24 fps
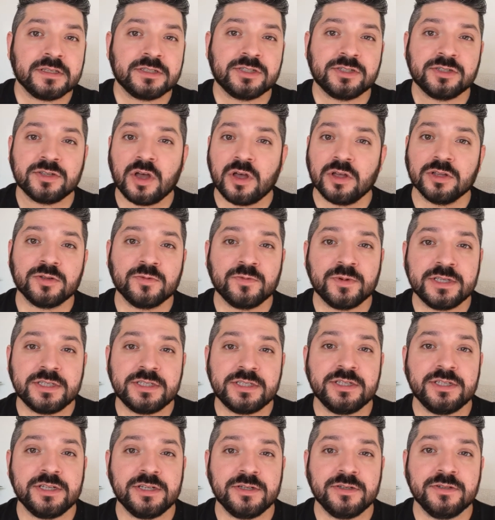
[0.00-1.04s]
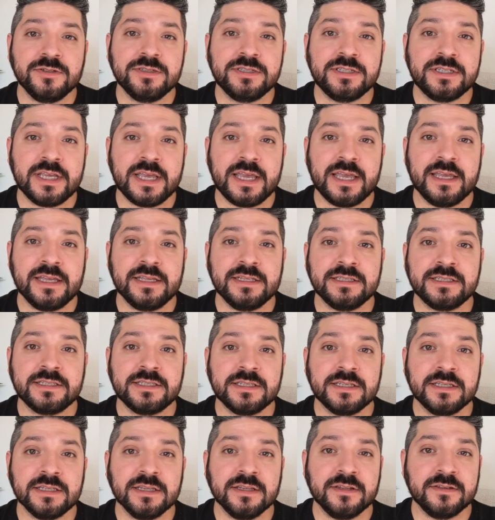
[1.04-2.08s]
Salt was used in
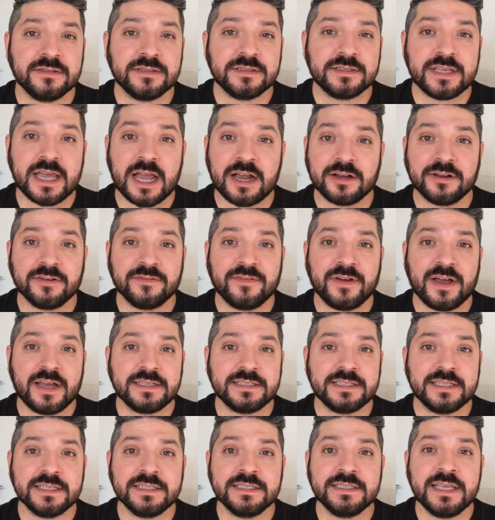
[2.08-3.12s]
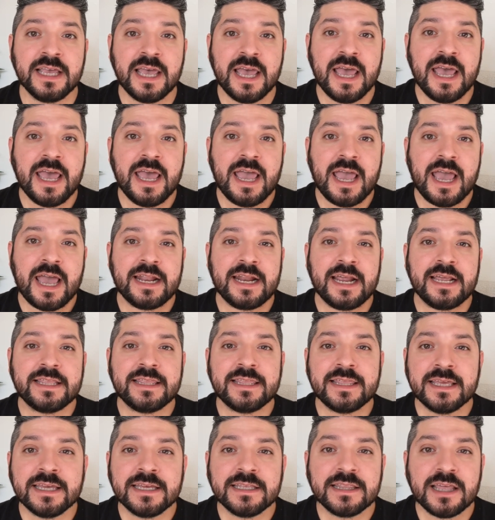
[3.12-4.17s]
sacrifices, and I
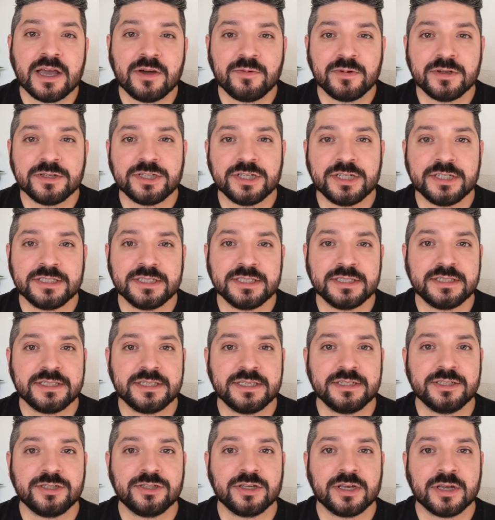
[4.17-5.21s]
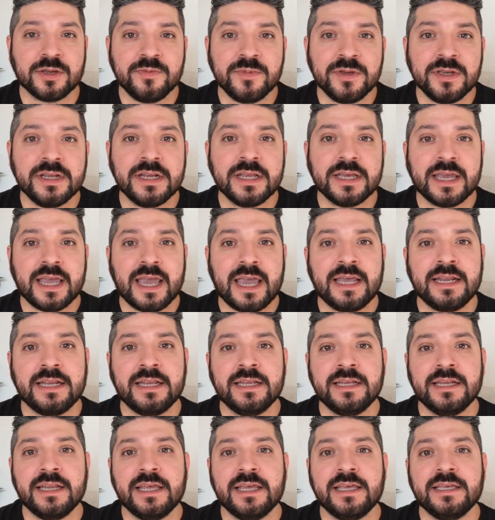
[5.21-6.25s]
think that what Jesus is
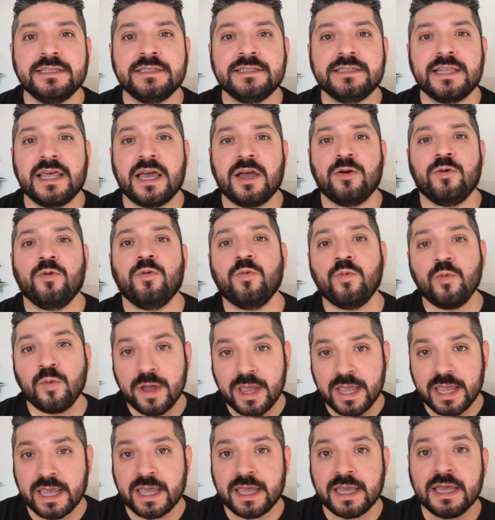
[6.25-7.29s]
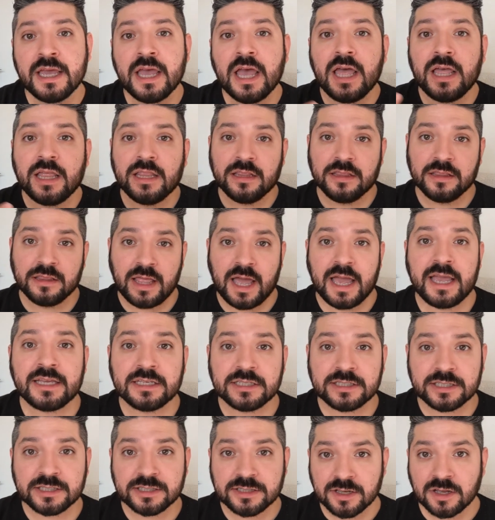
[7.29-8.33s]
communicating is that we,
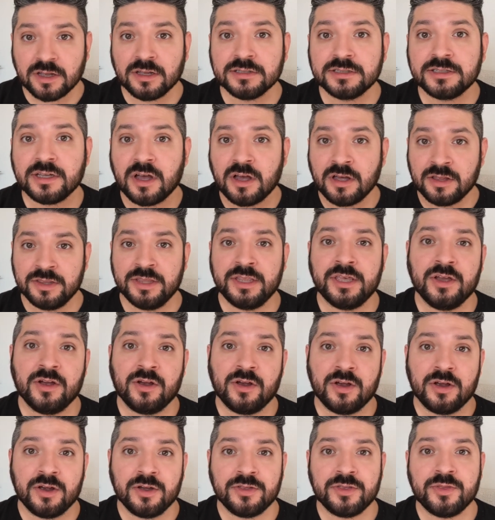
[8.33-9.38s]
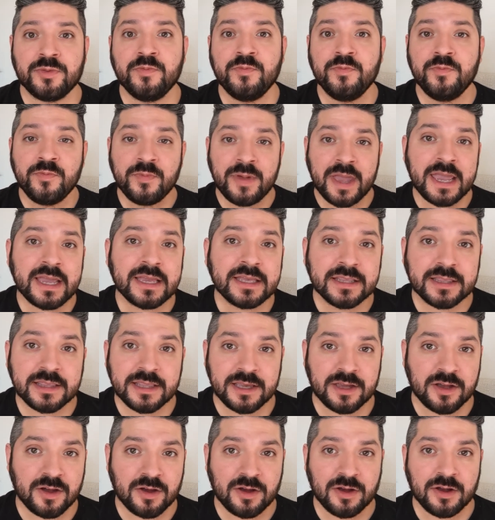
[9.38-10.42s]
like salt on the earth, make
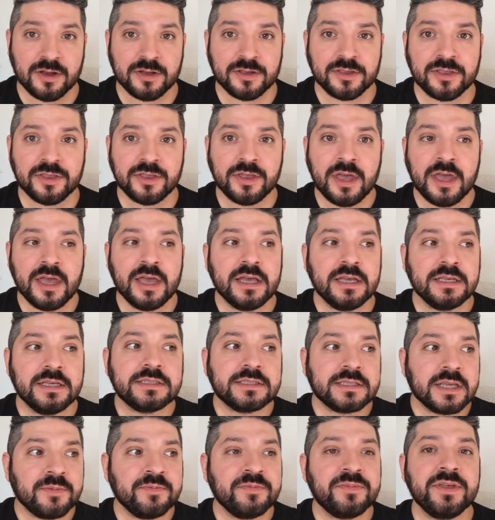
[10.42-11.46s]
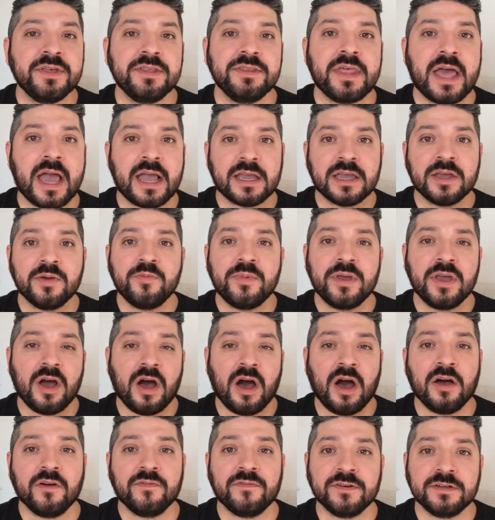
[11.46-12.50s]
the earth something that can be
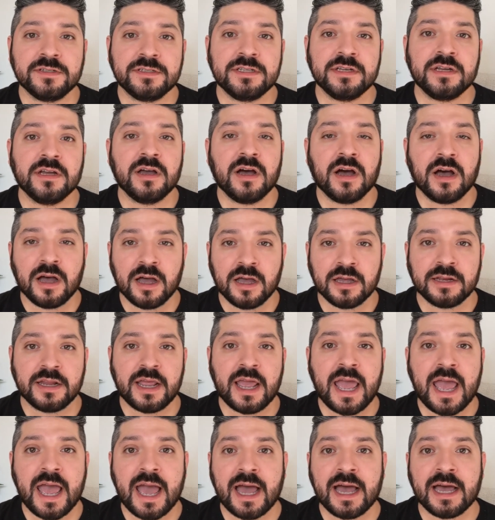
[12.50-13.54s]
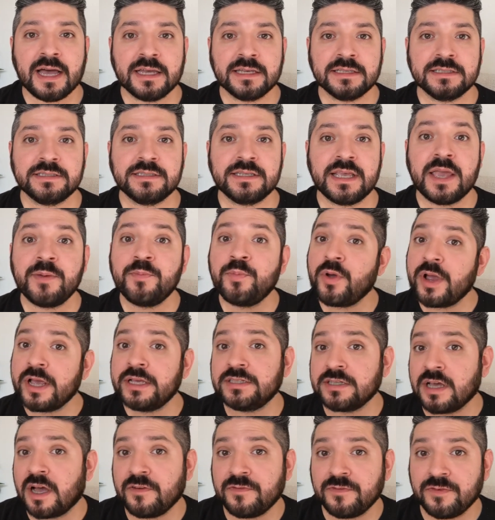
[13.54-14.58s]
offered to God as a
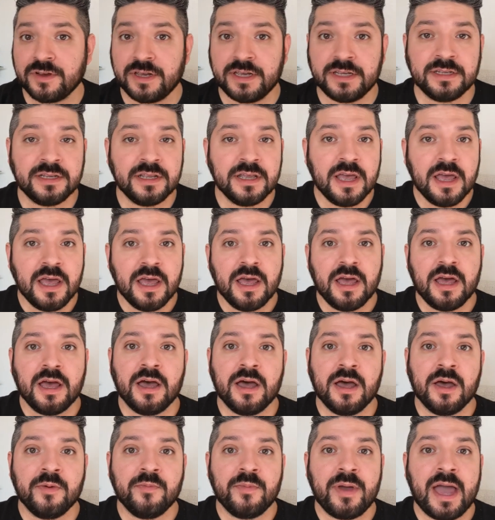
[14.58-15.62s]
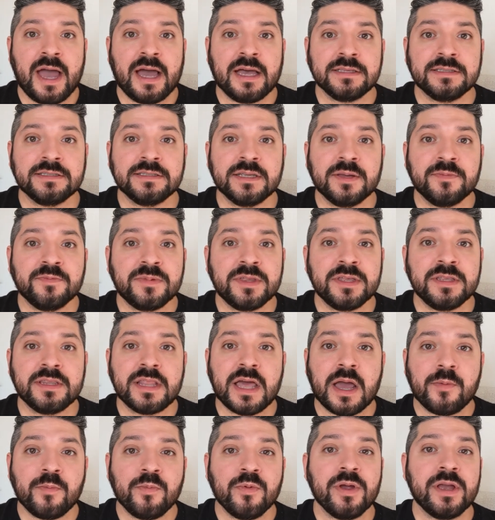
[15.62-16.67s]
praise offering, um, as something
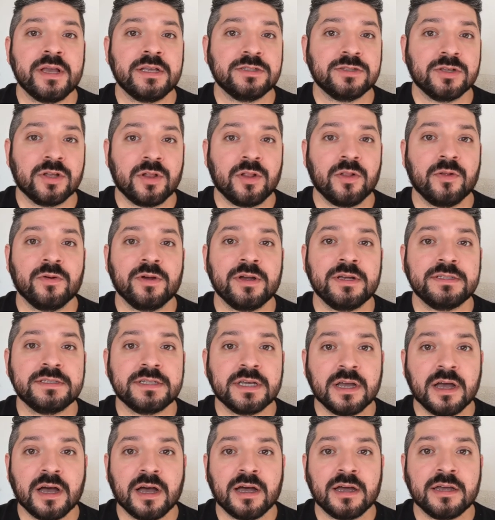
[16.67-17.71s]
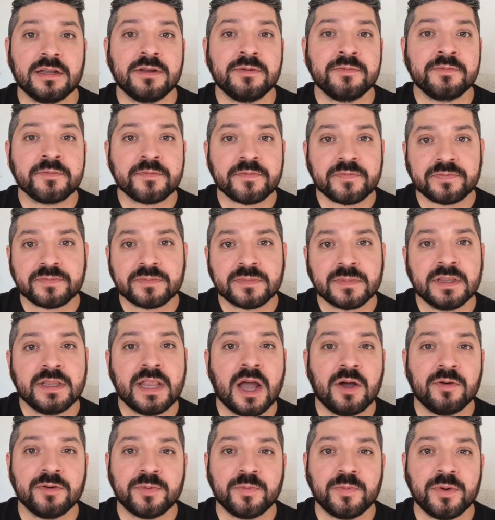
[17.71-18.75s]
that brings glory to God.
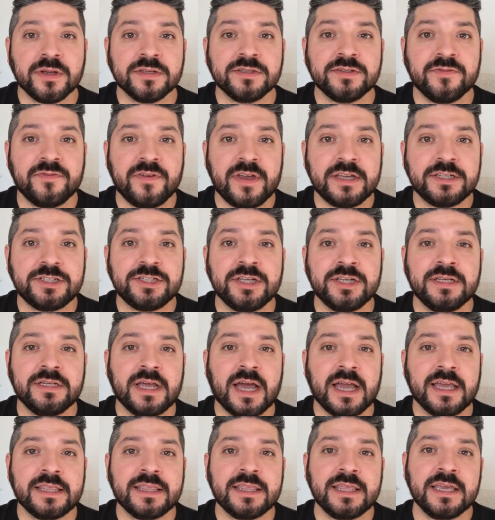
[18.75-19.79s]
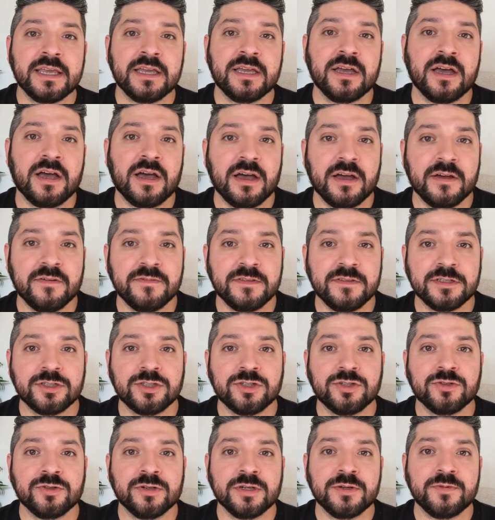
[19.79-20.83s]
Now with preservation, I think of the
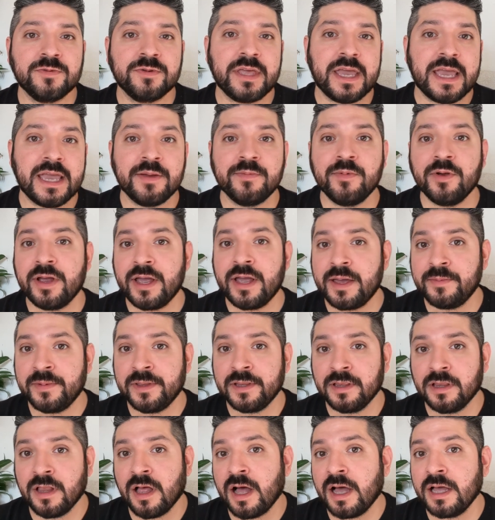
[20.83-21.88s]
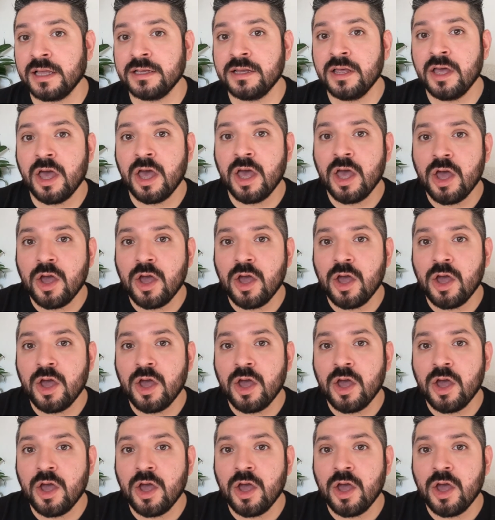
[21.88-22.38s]
story with Abraham and Lot,